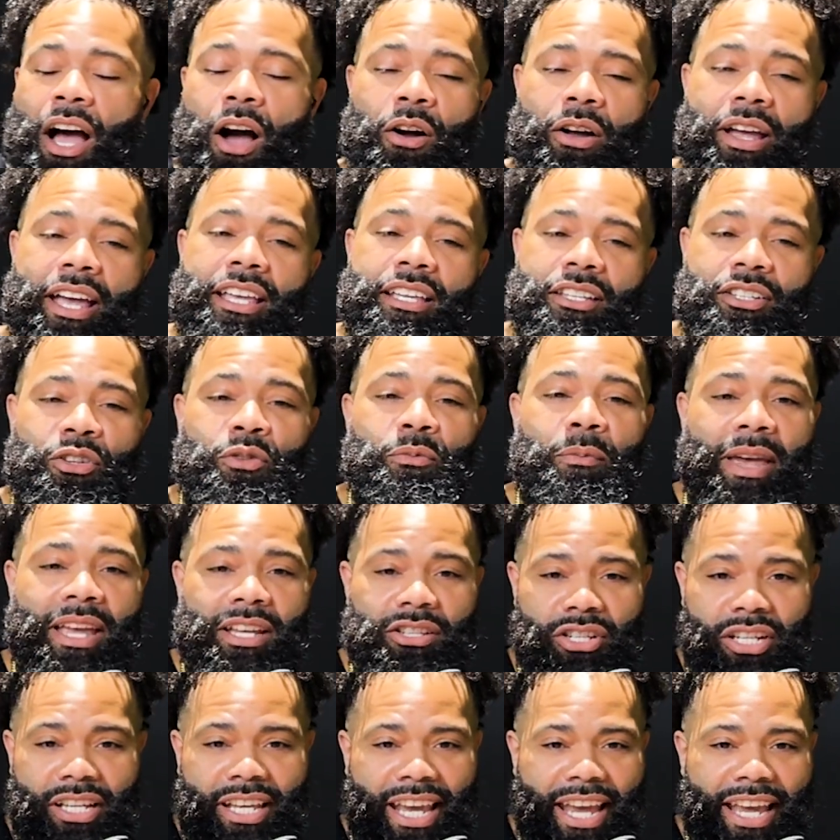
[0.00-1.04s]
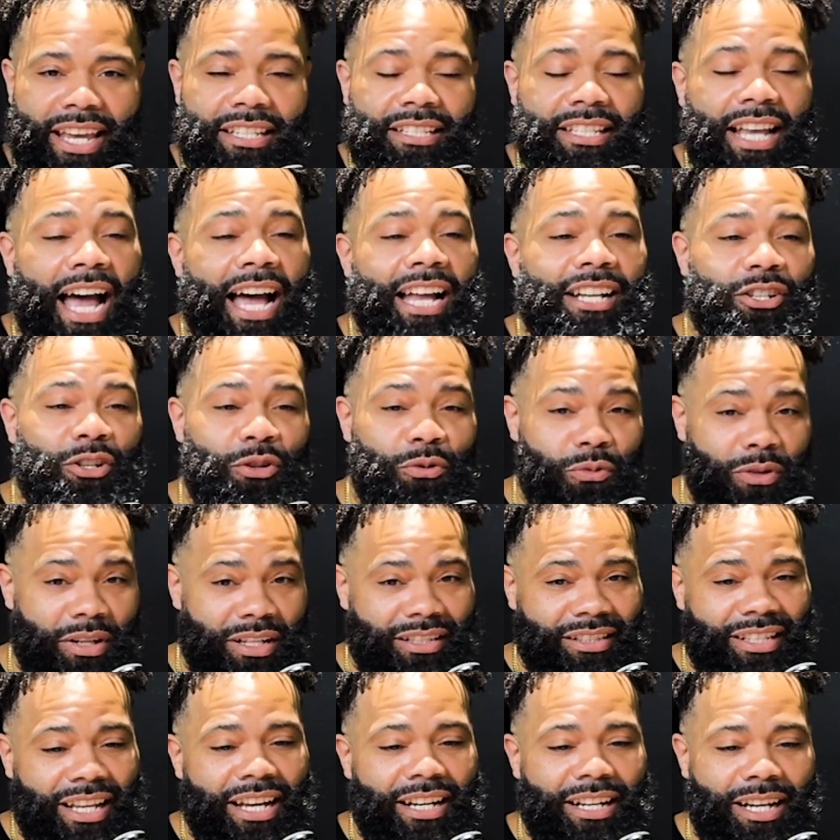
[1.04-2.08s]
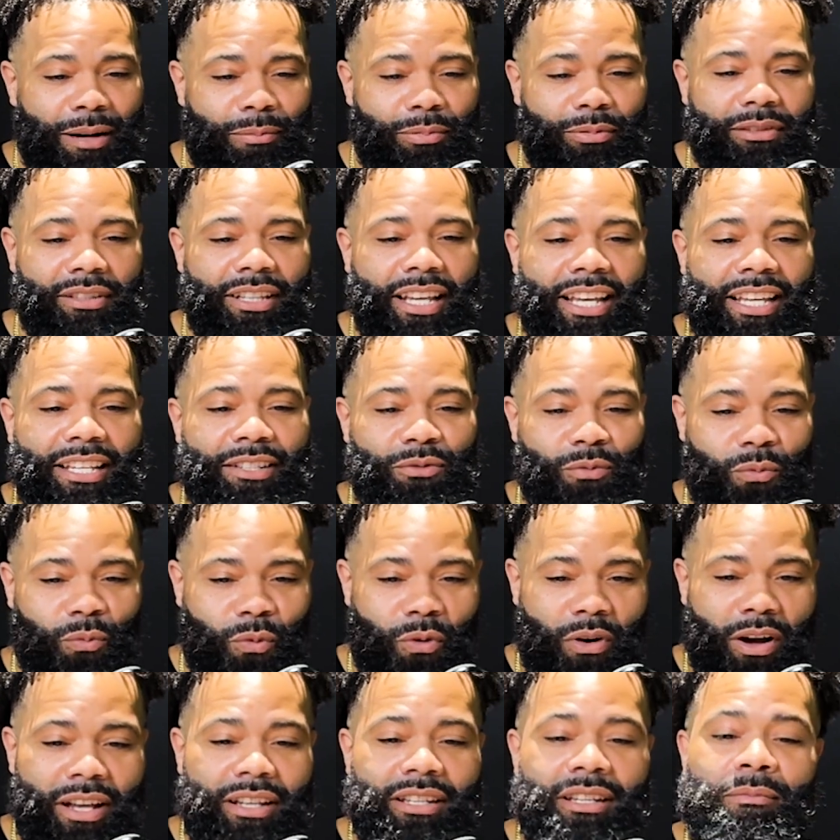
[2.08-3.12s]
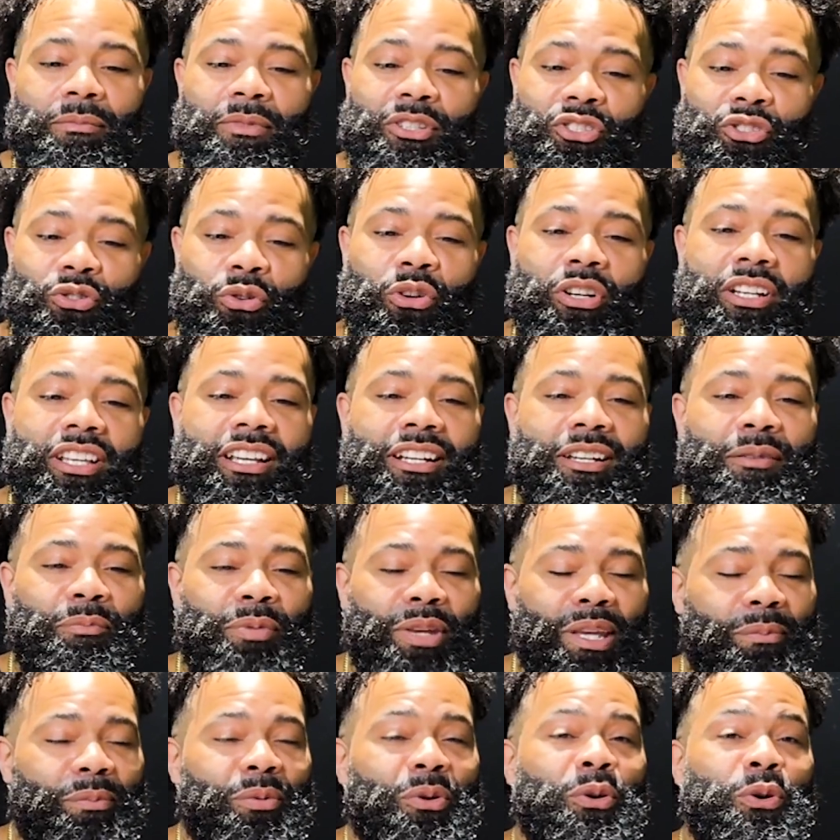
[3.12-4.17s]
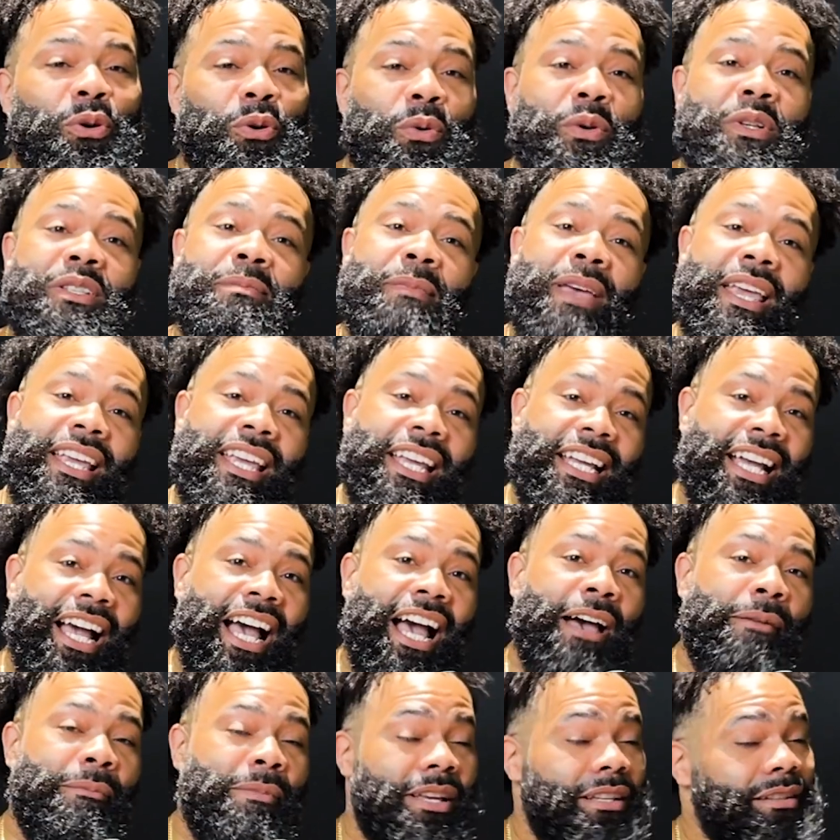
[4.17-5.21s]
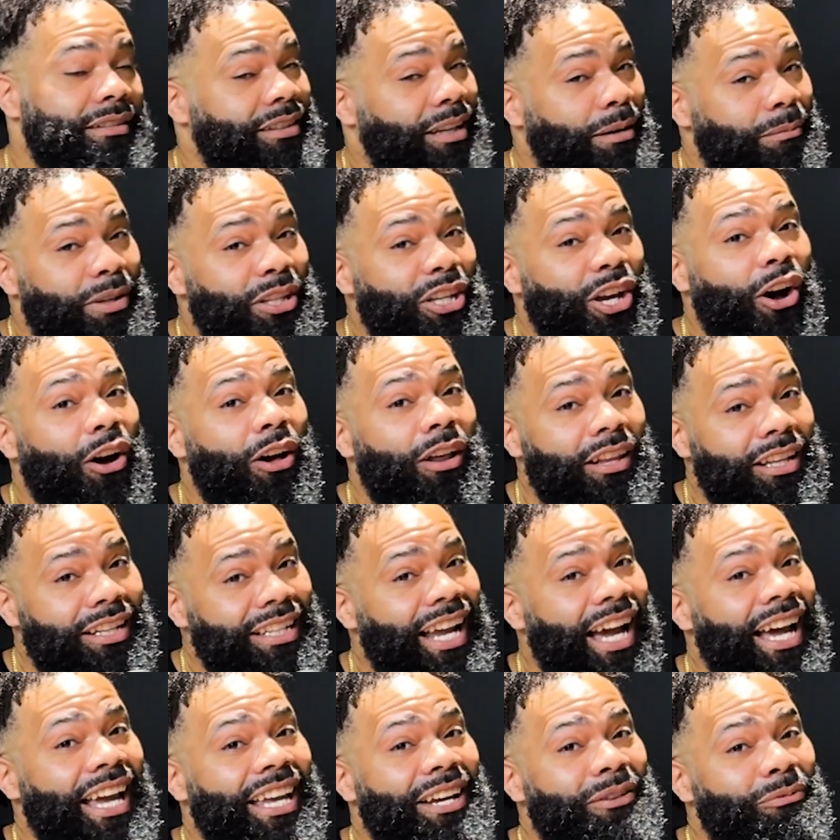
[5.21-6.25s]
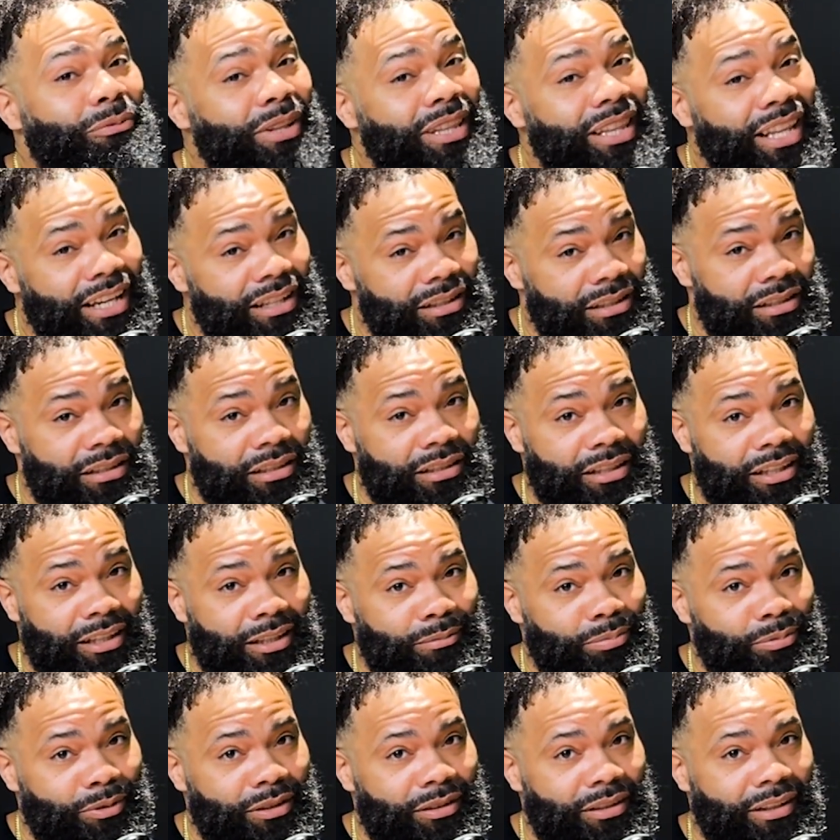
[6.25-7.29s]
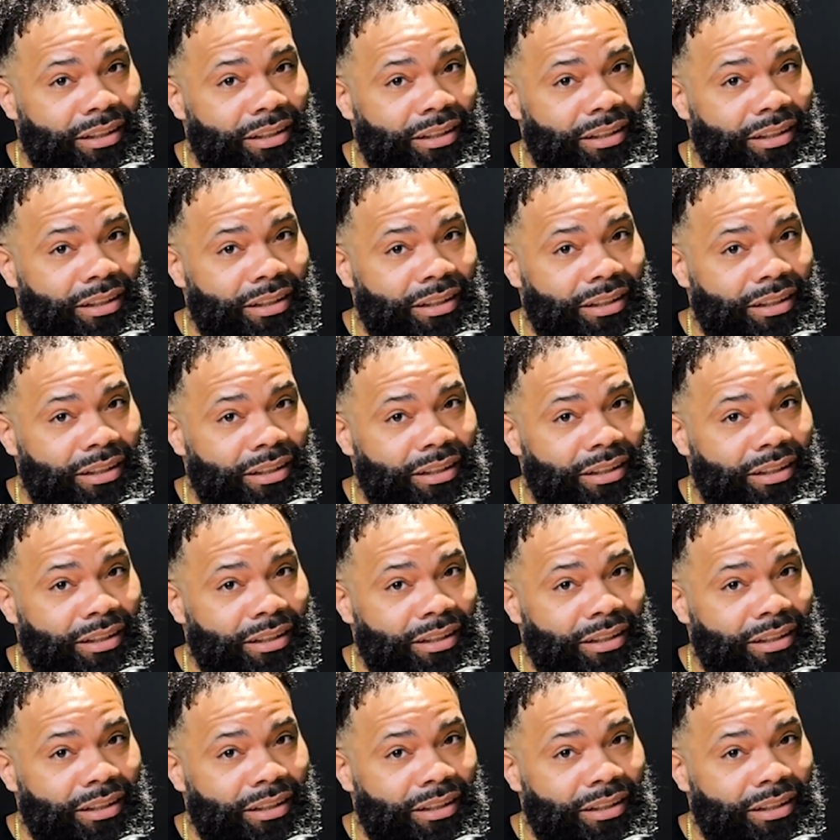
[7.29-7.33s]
Okay, you made your case. I do want to say a couple things. One, the majority of the people who was making comments, some of y'all are not in relationships.